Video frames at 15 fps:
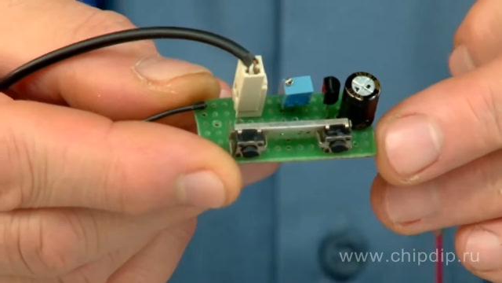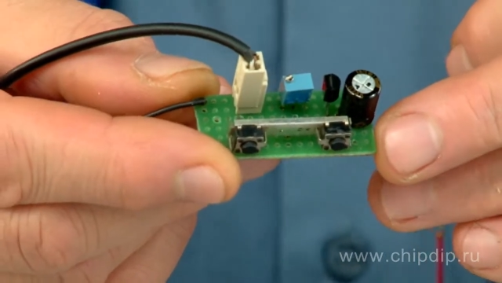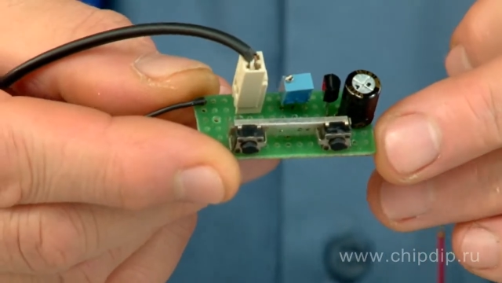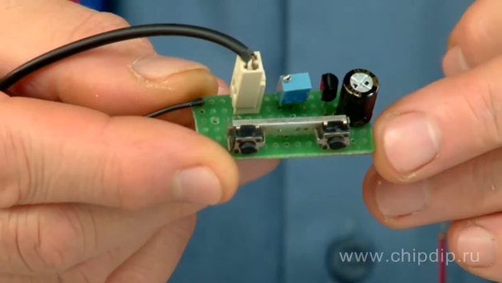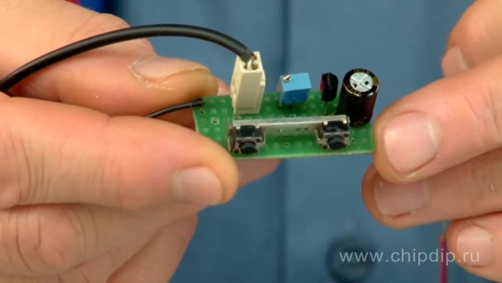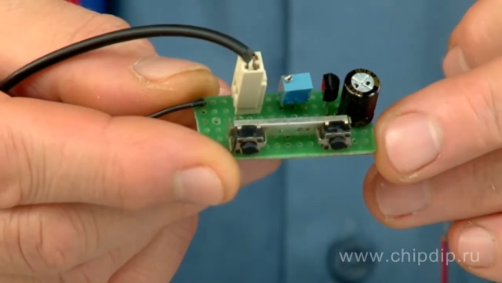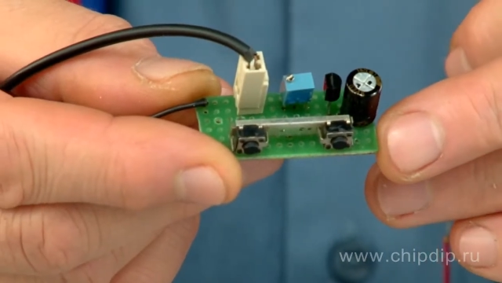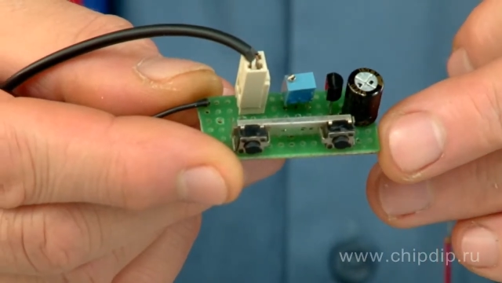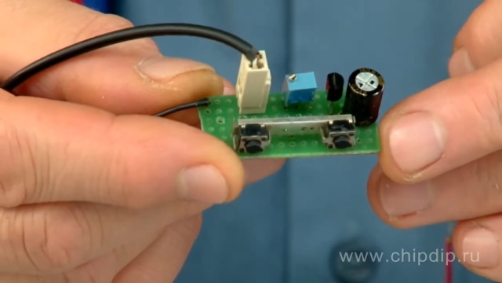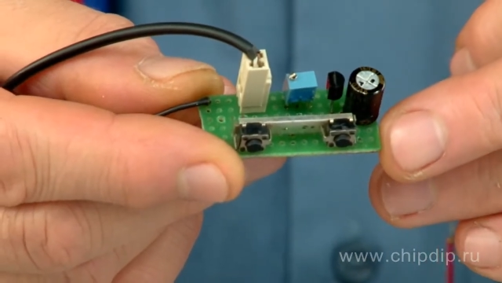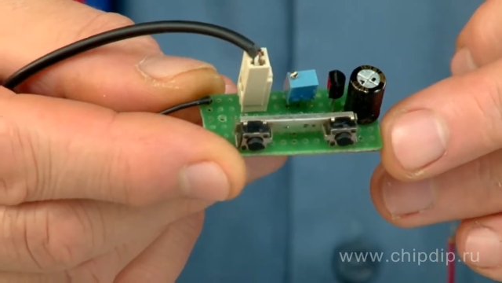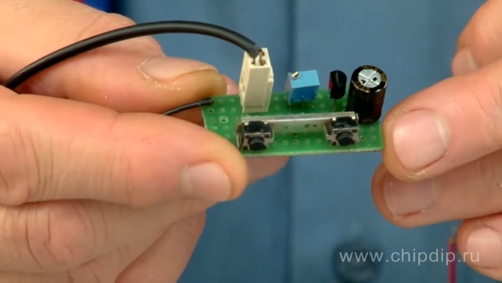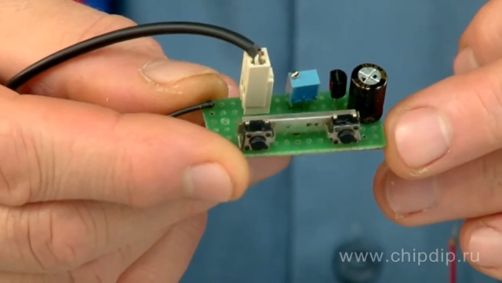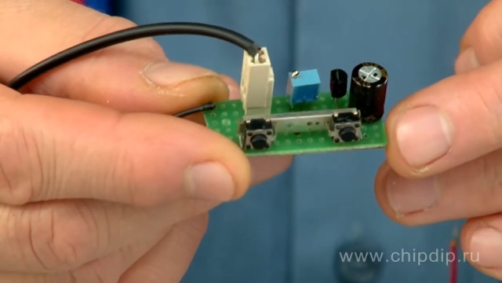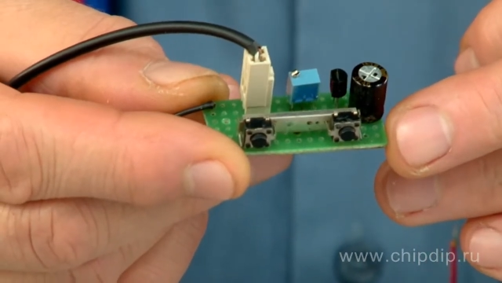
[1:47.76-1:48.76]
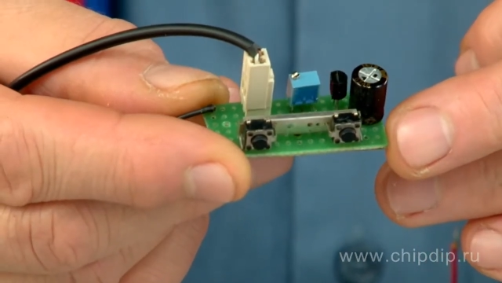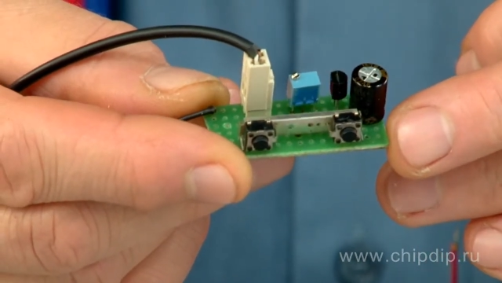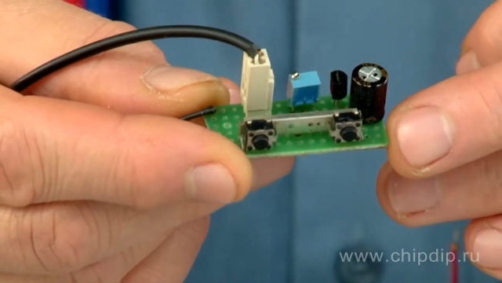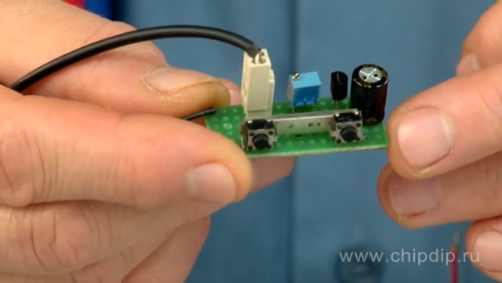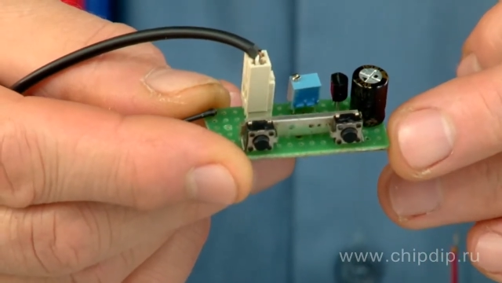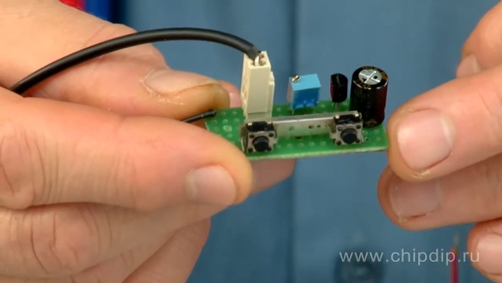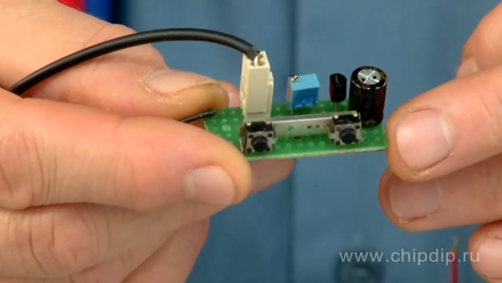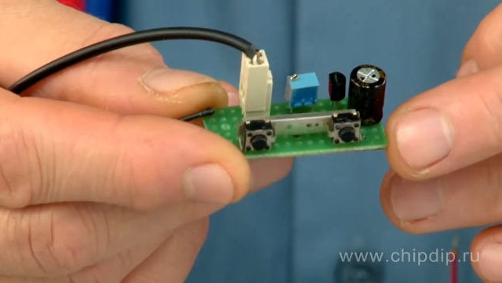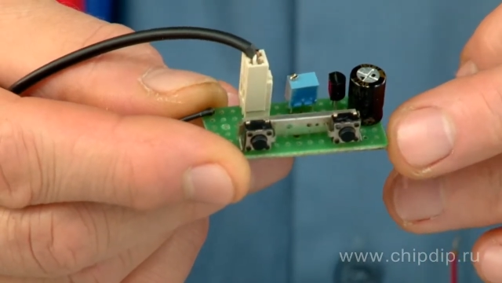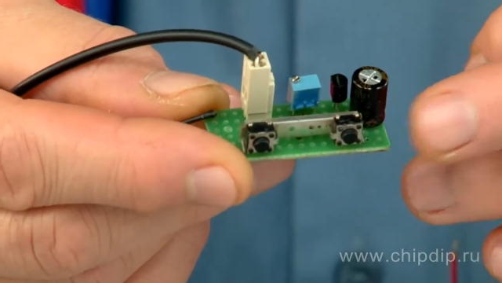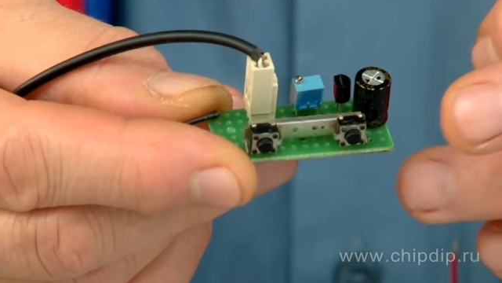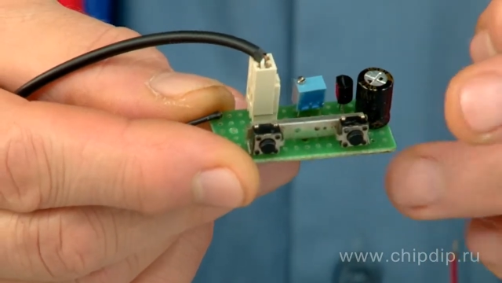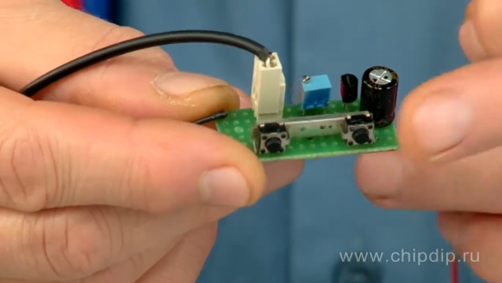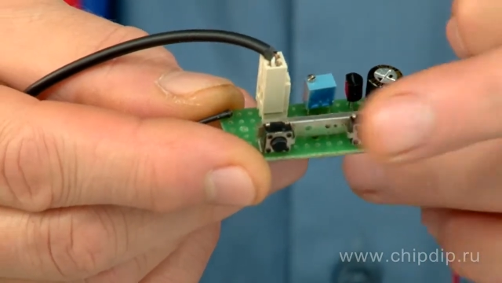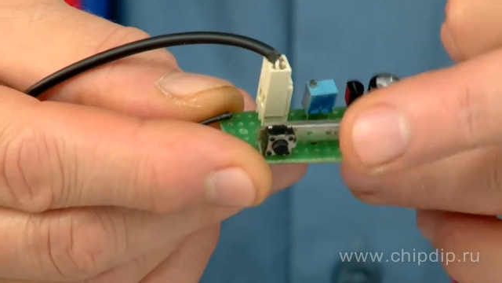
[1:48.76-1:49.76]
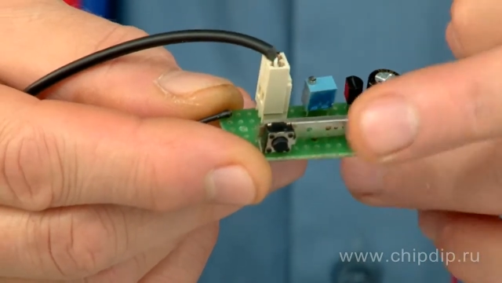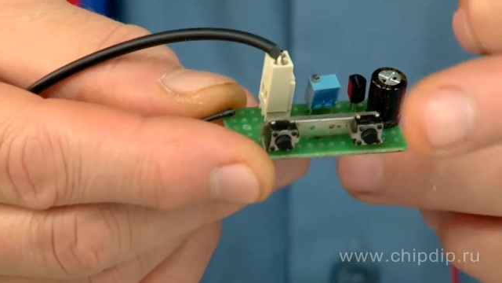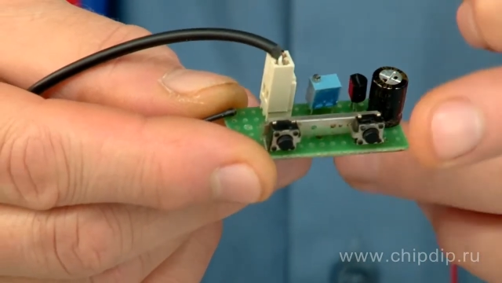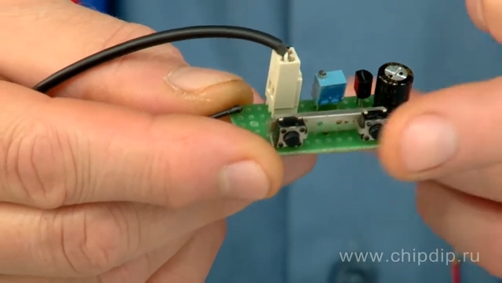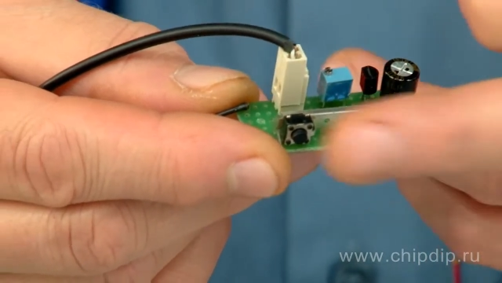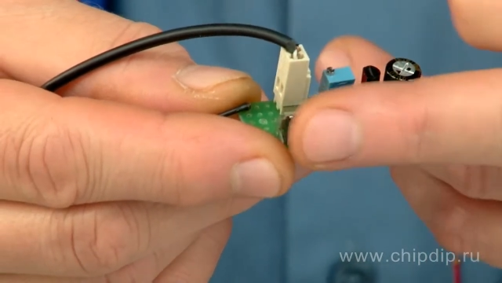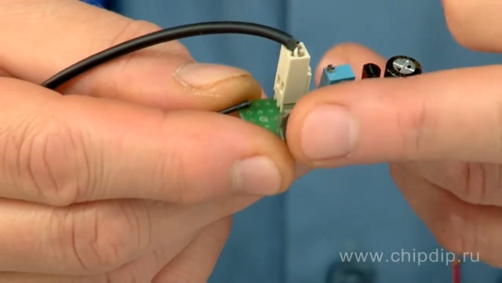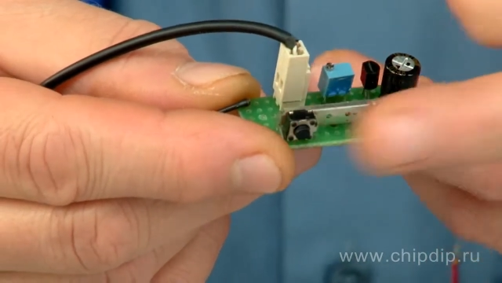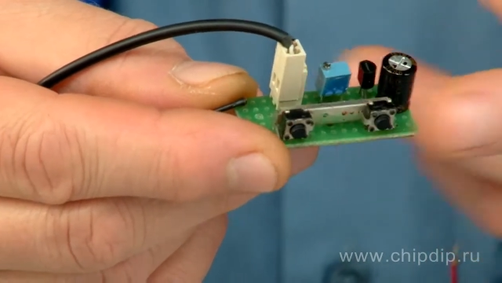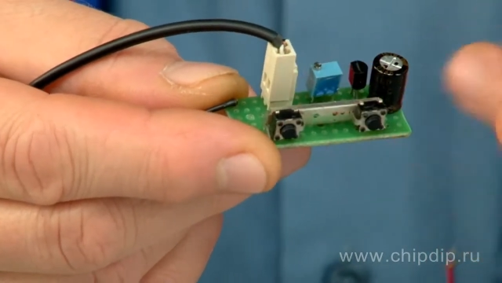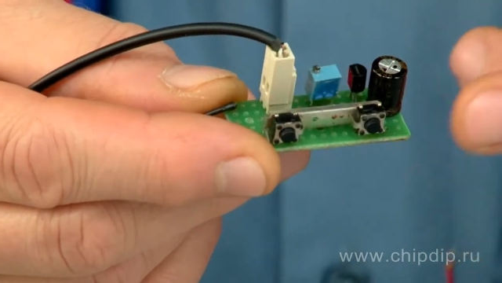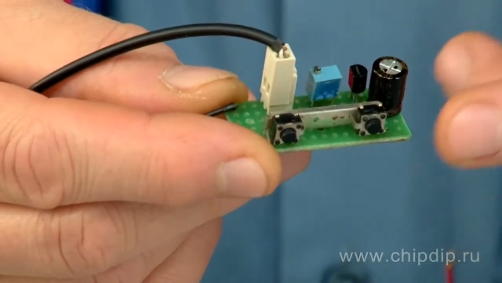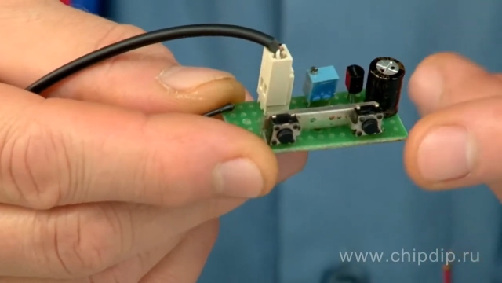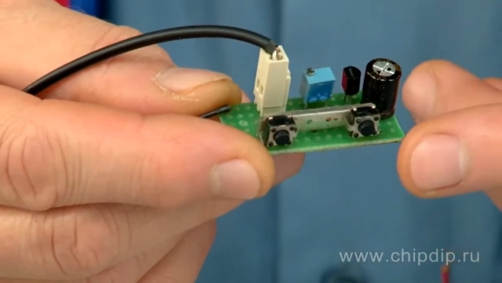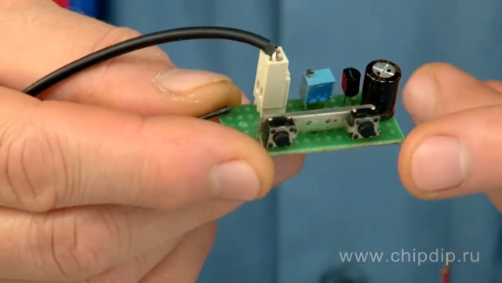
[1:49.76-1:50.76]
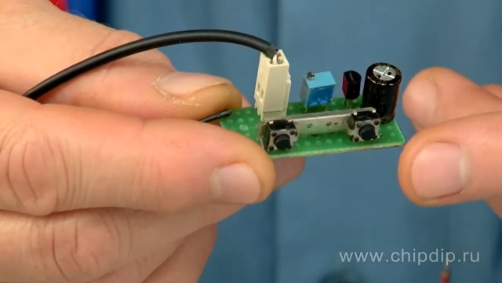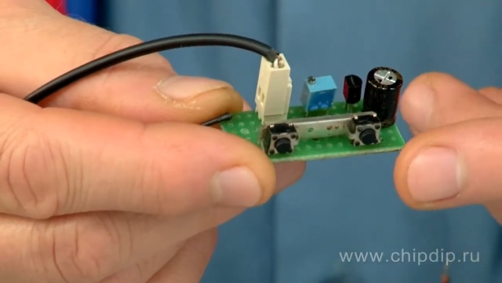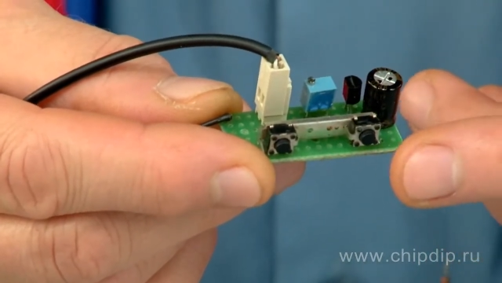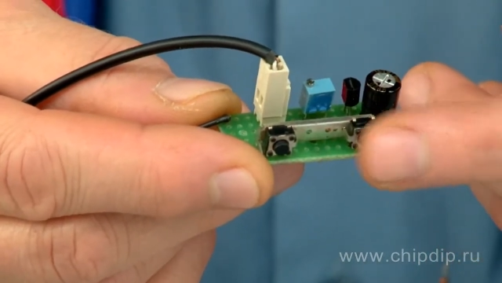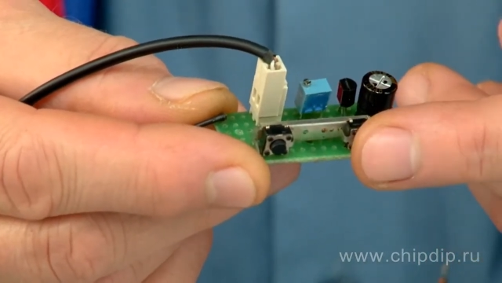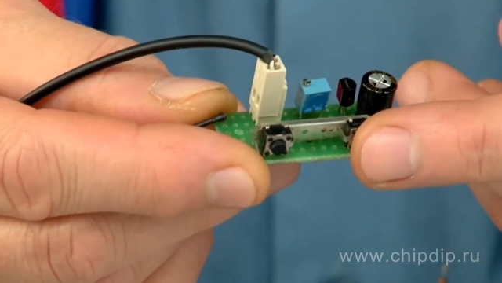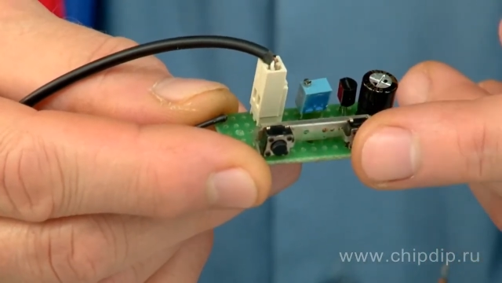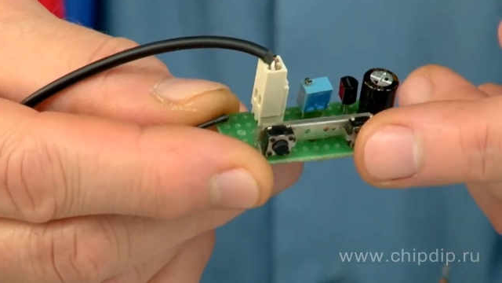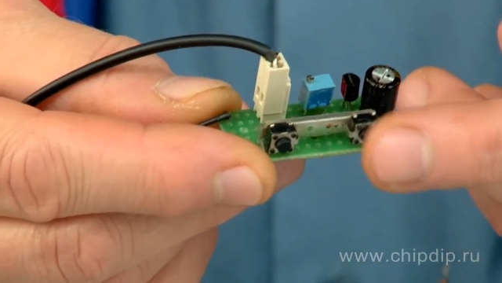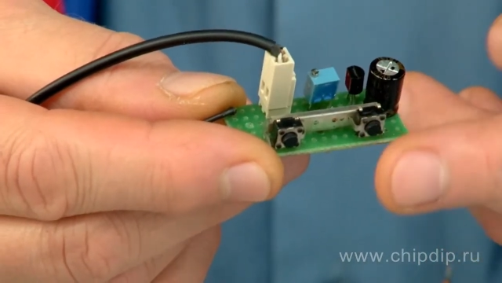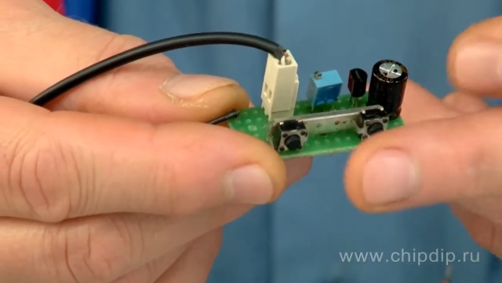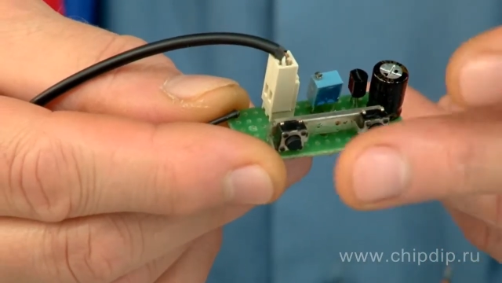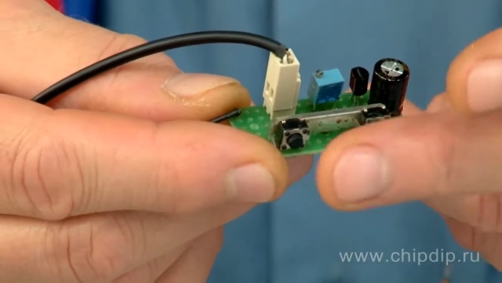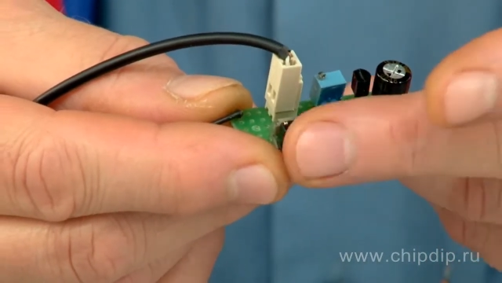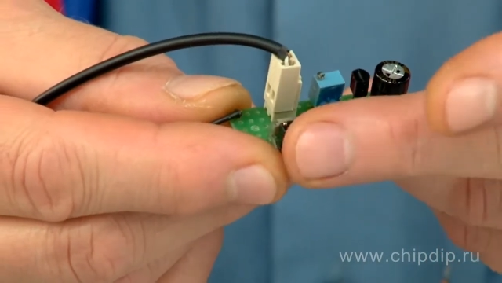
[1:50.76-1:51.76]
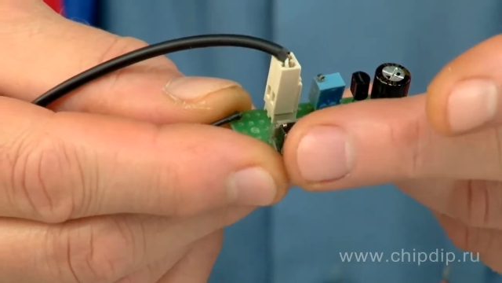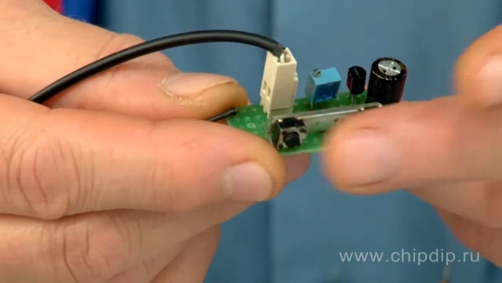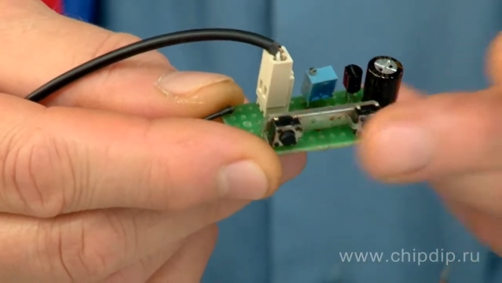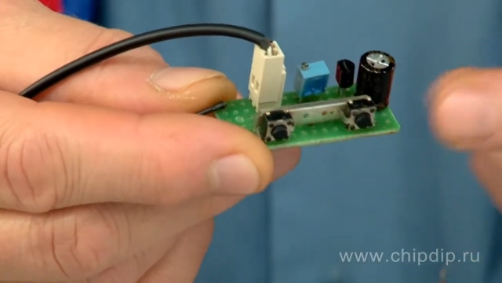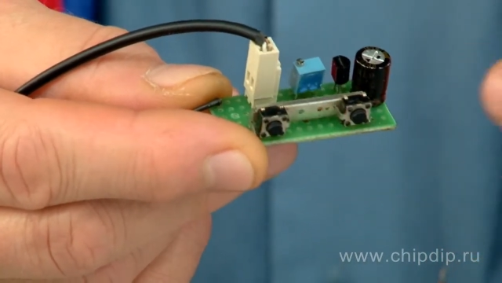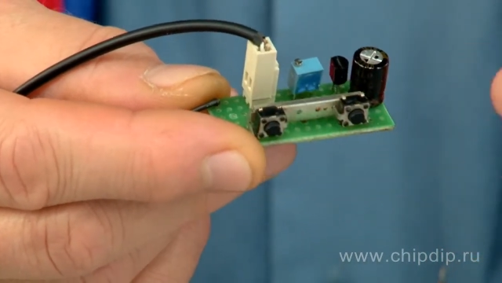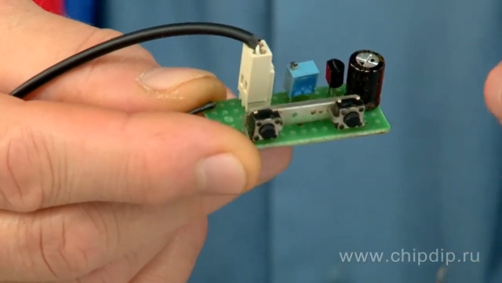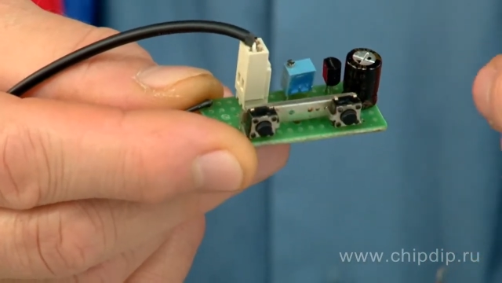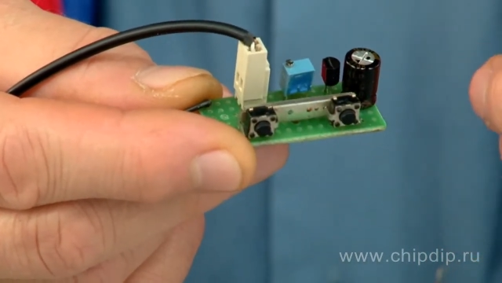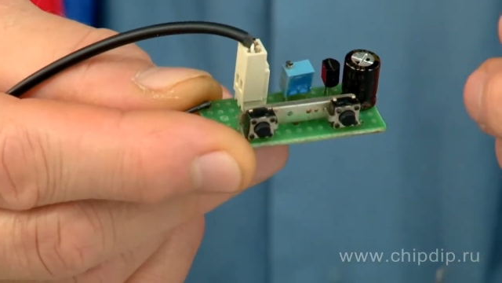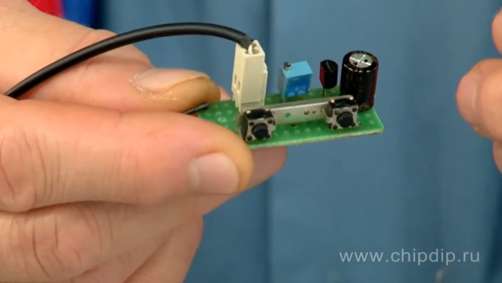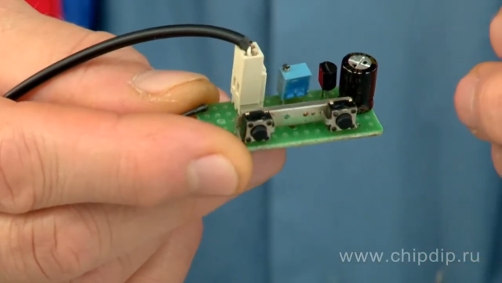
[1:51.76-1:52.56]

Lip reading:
Nobody's mouth can be seen.